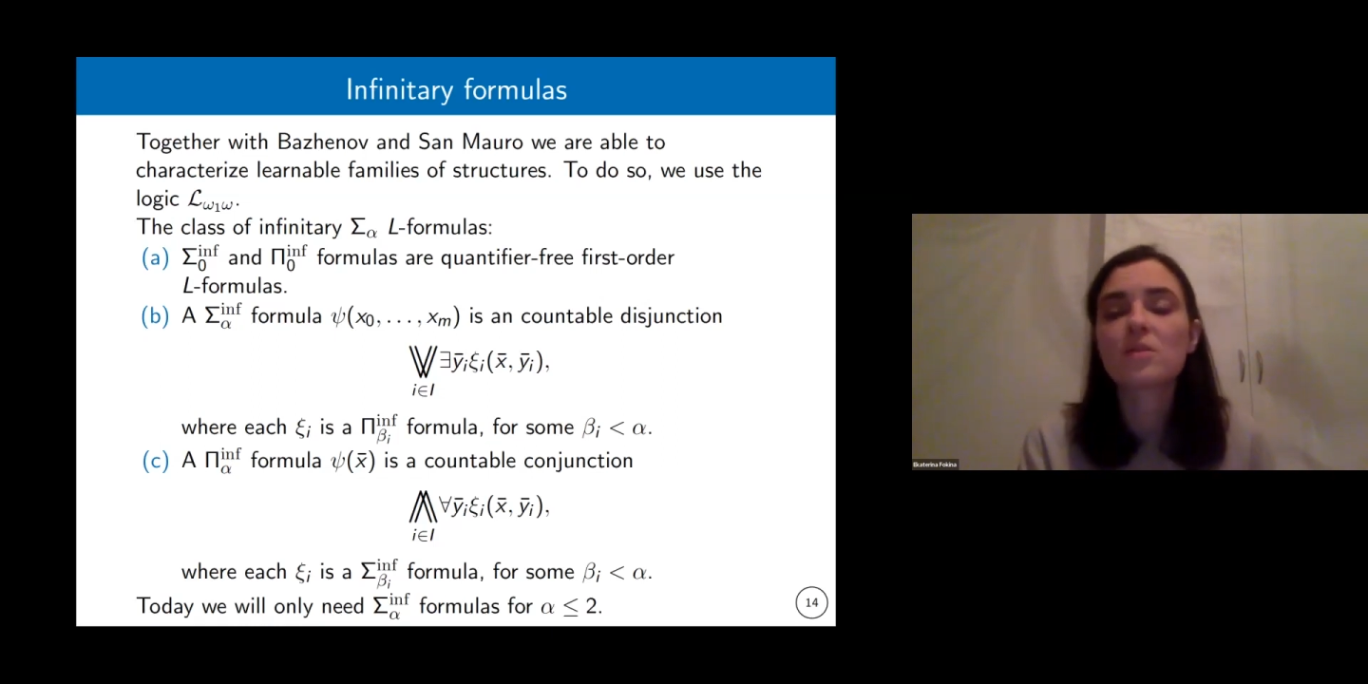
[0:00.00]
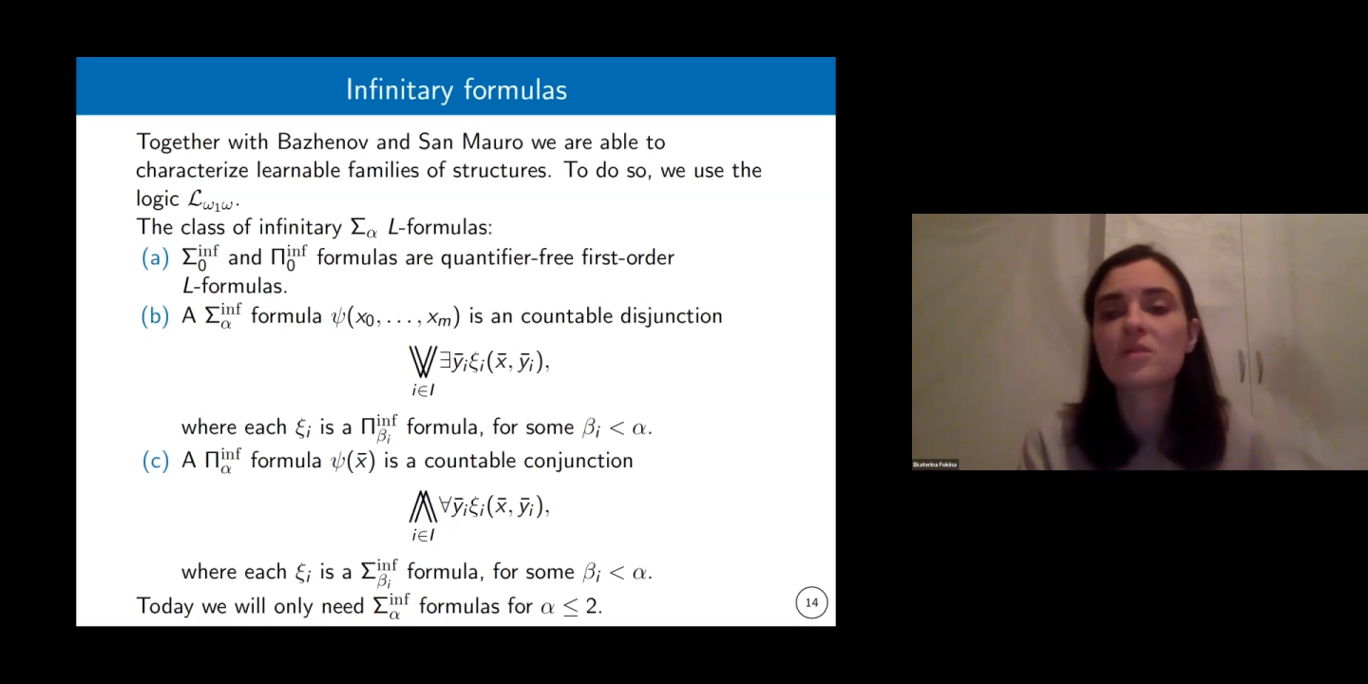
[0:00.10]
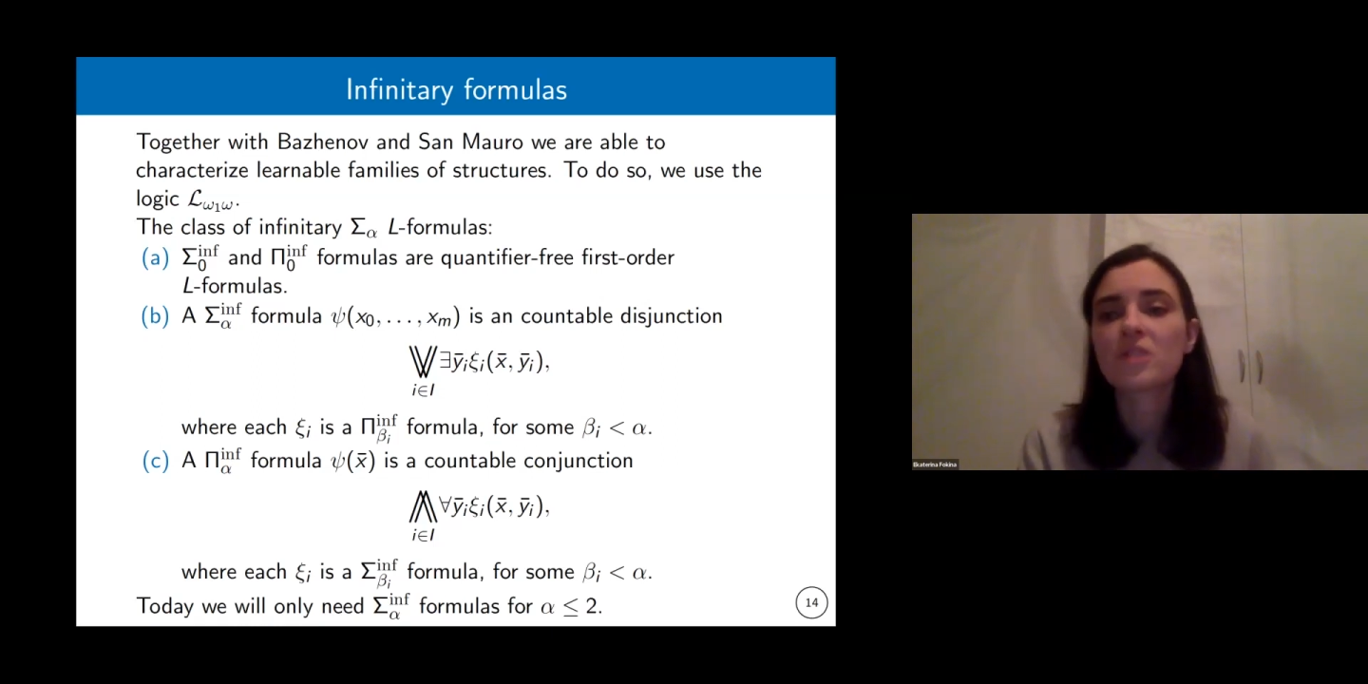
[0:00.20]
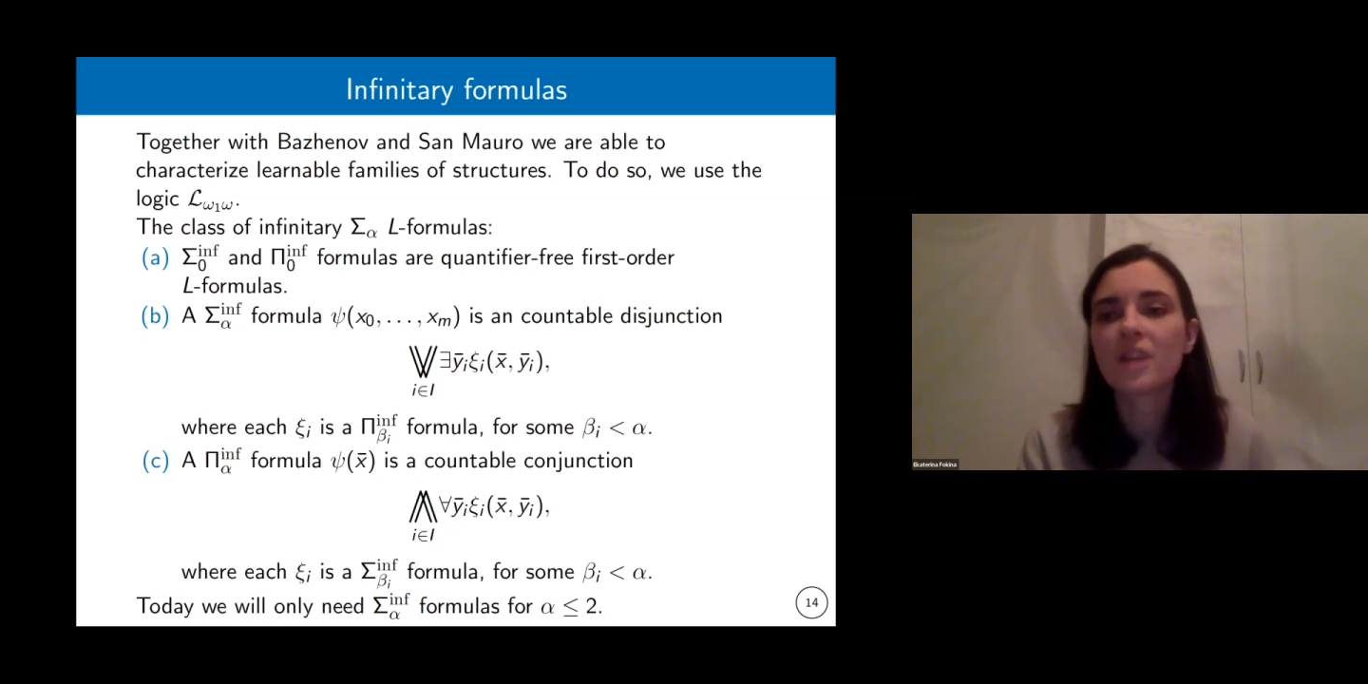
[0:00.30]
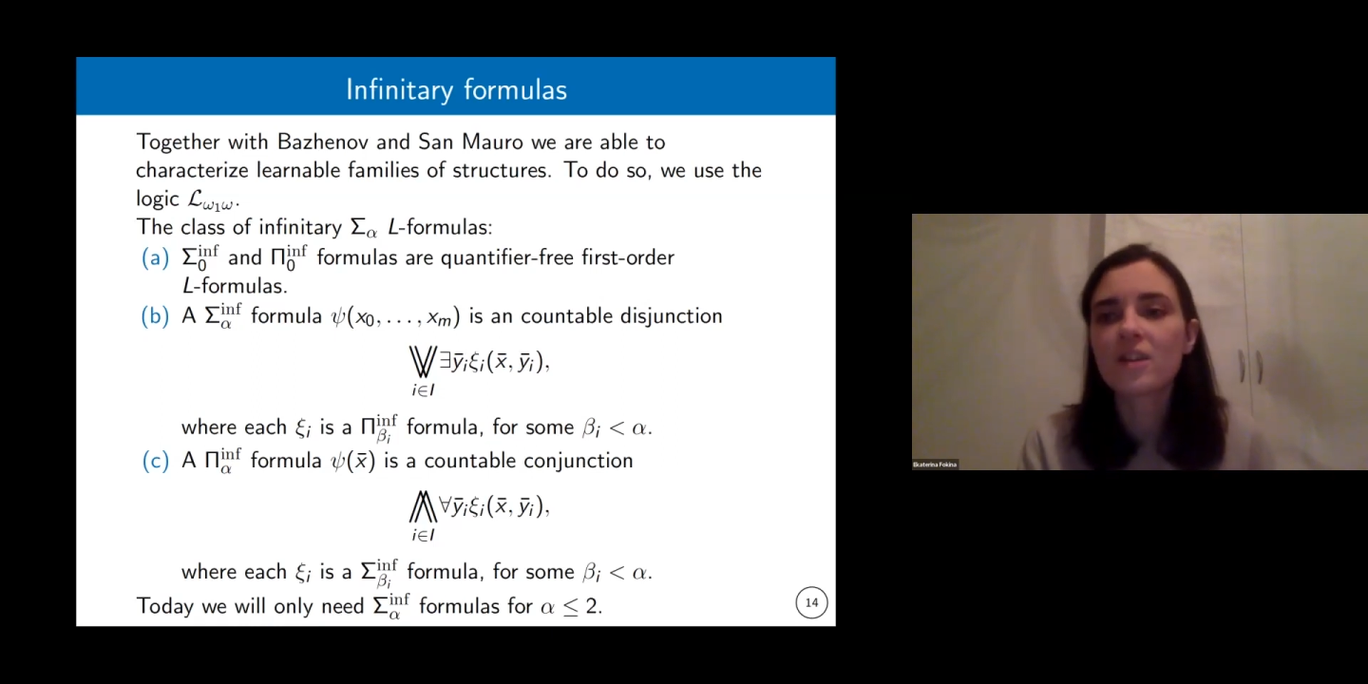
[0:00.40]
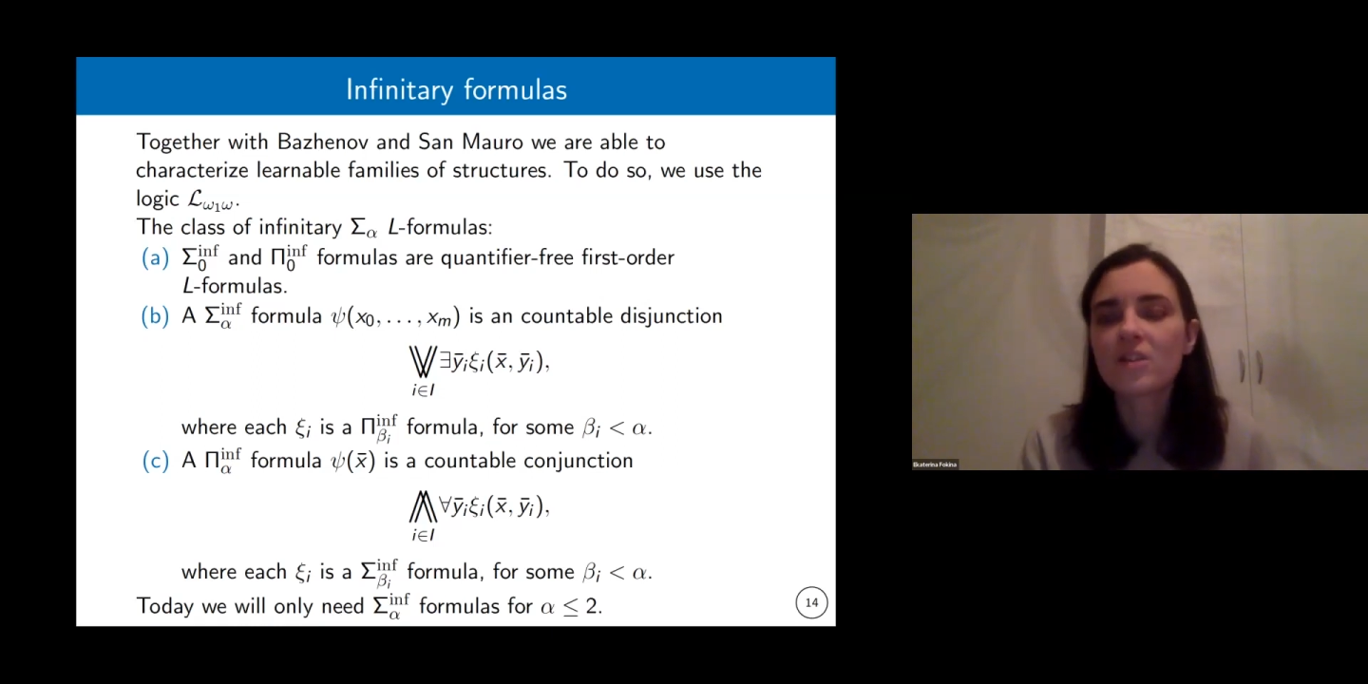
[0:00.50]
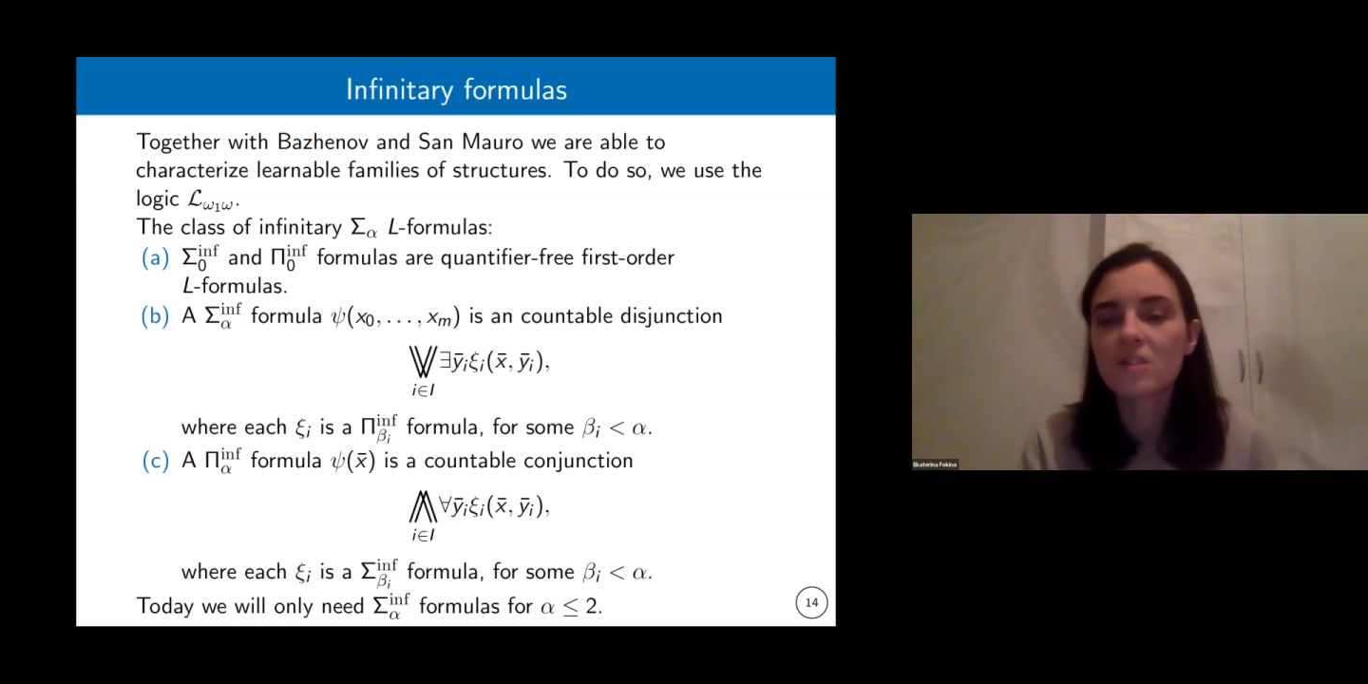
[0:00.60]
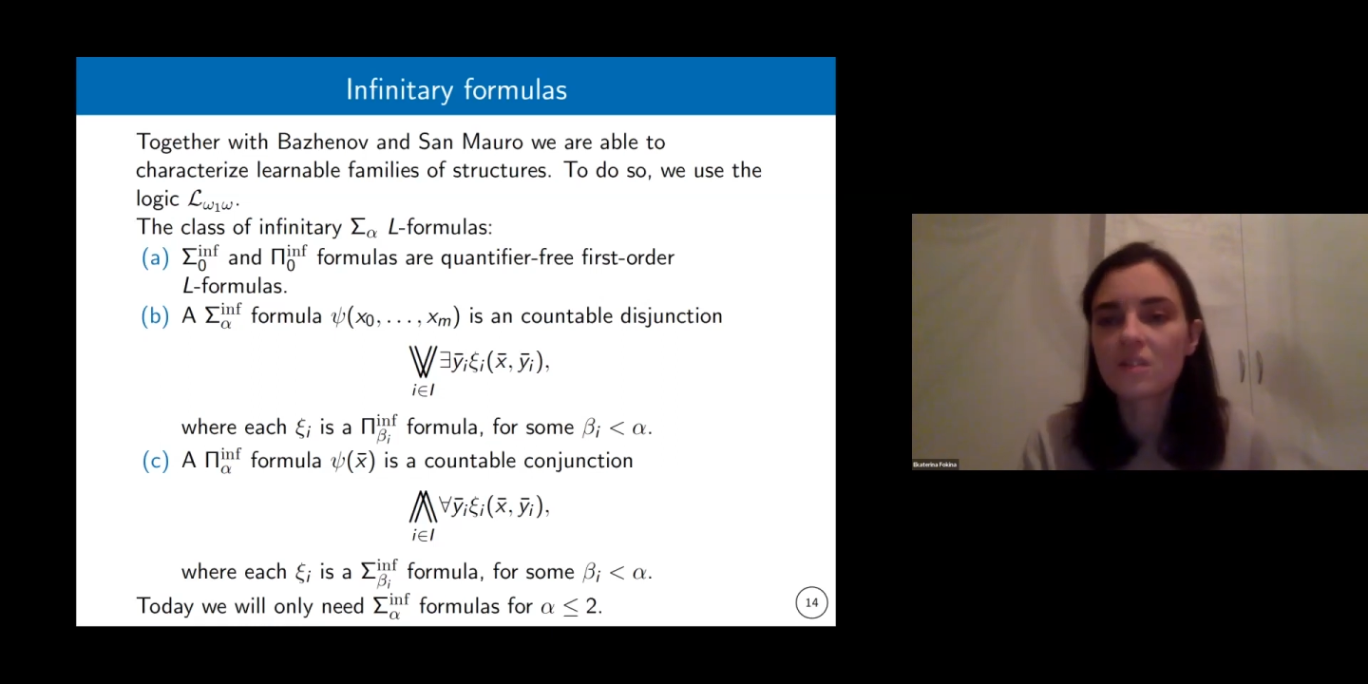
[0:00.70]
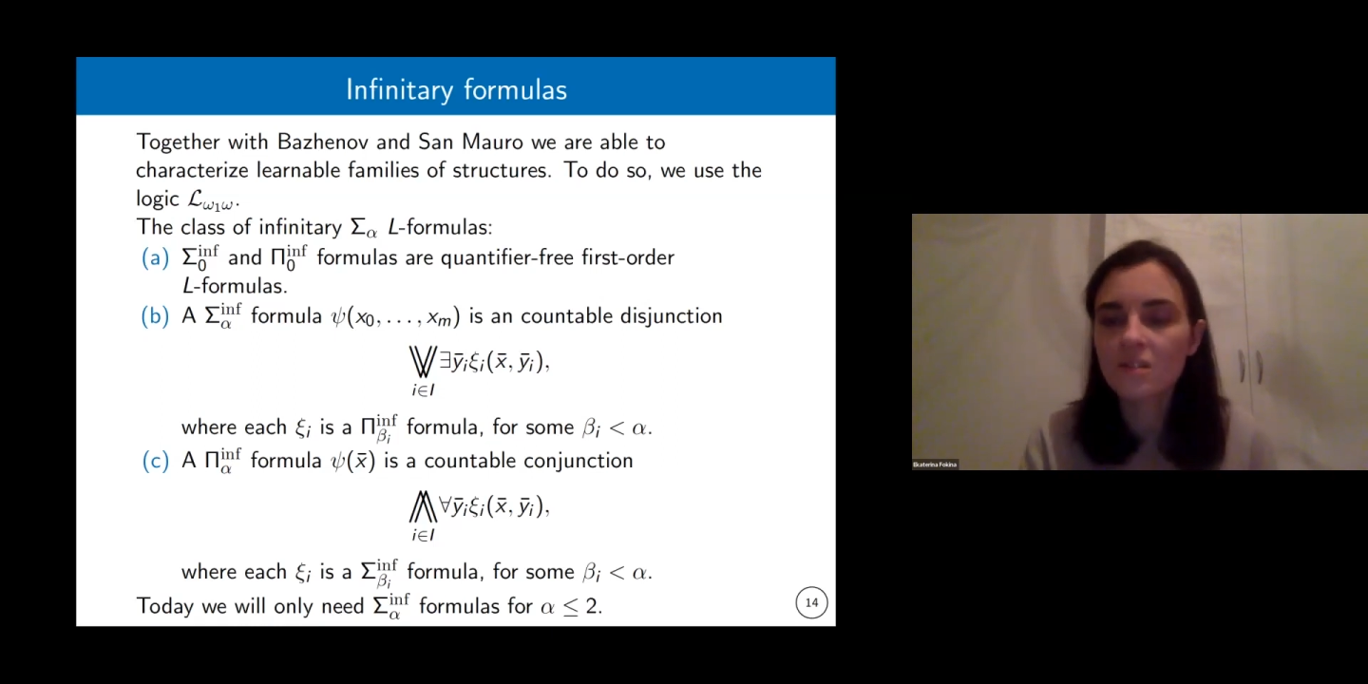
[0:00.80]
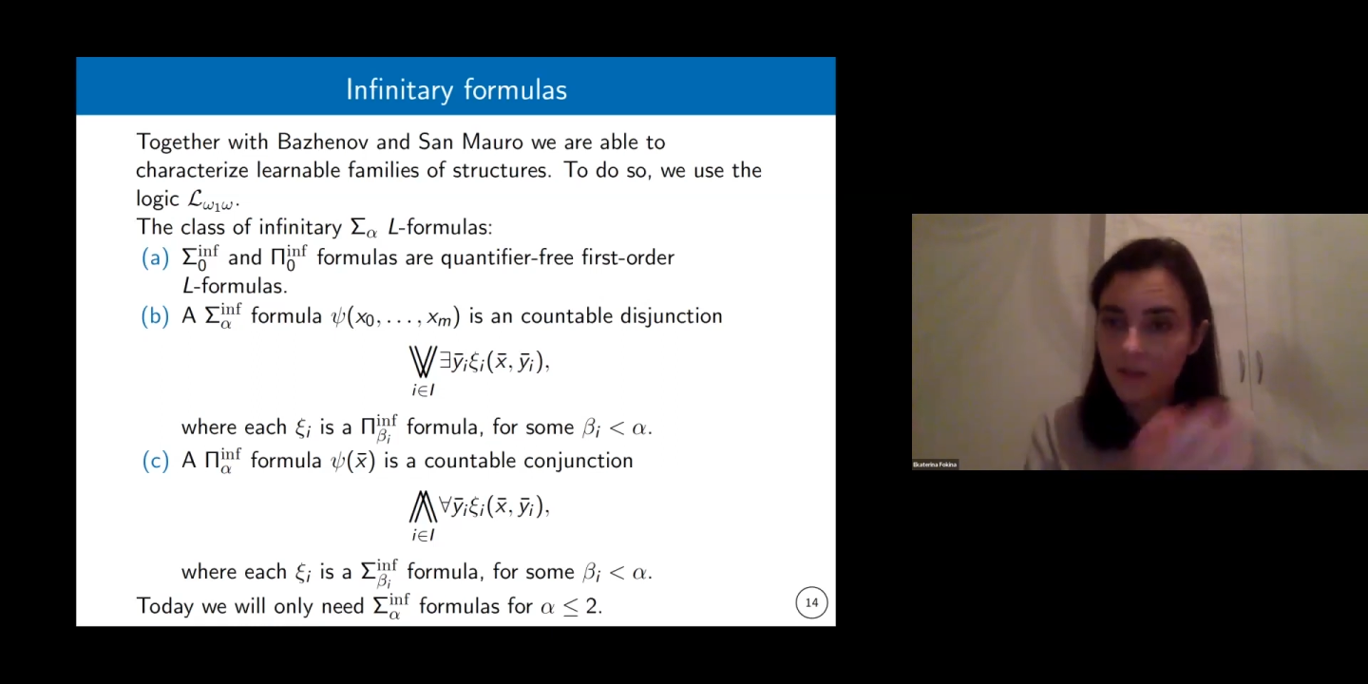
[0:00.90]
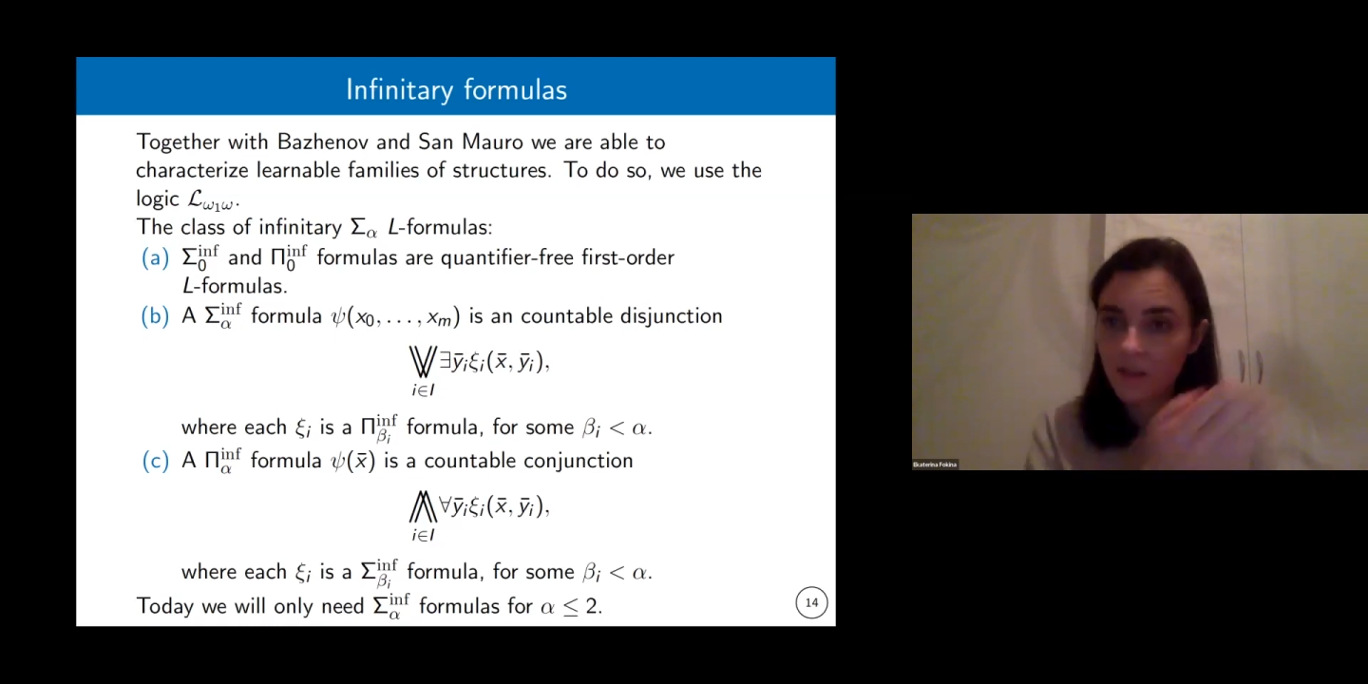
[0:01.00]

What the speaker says: of structures